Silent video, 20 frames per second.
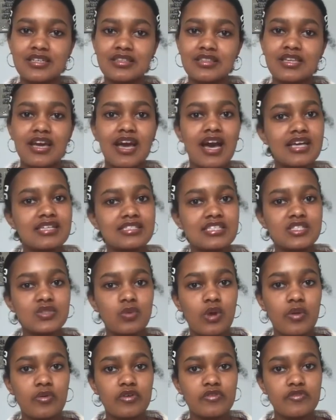They ask us
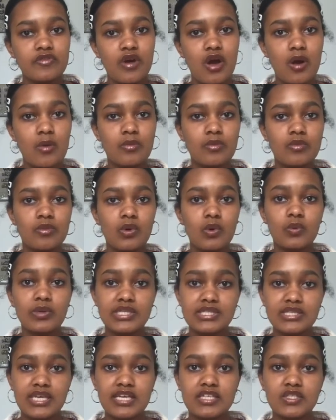where we're from. We
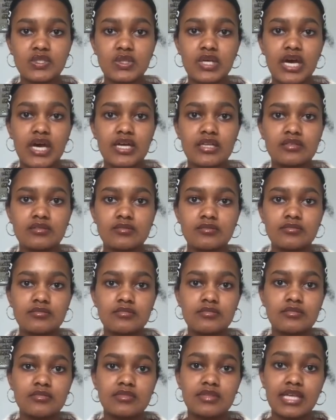say Sudan.
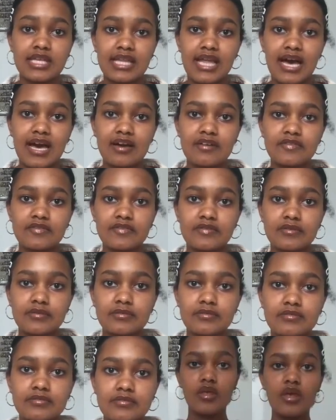They laugh.
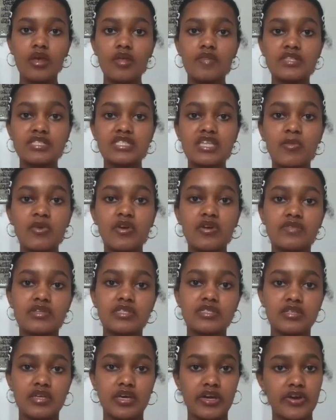The summer of
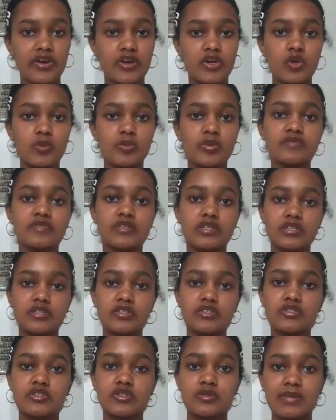this year, a group of
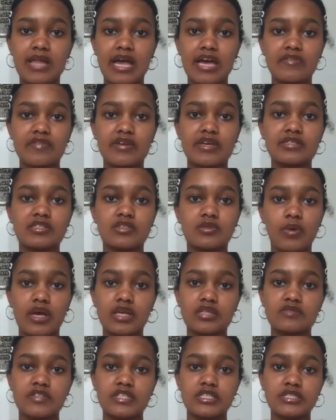girls do blackface in
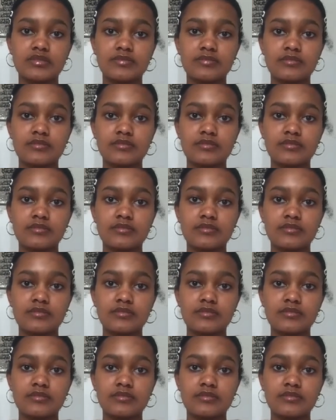Wexford.